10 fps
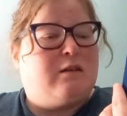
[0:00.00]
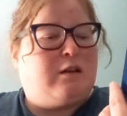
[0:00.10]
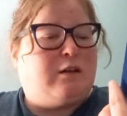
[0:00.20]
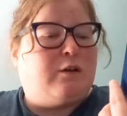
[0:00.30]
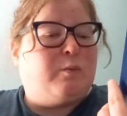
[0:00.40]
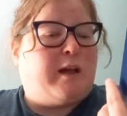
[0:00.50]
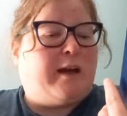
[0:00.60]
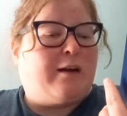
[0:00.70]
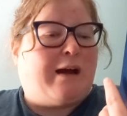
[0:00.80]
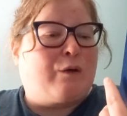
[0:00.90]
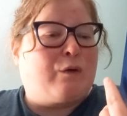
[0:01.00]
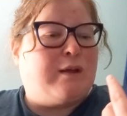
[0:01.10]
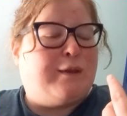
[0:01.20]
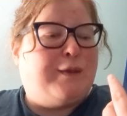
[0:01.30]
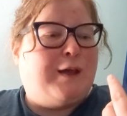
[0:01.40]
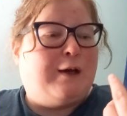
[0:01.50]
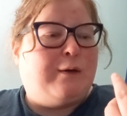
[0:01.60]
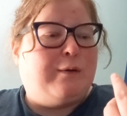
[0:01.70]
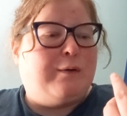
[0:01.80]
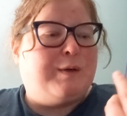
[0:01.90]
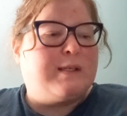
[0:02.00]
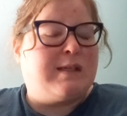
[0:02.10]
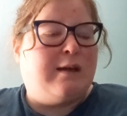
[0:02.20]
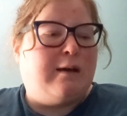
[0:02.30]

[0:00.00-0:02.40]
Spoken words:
to play around with those.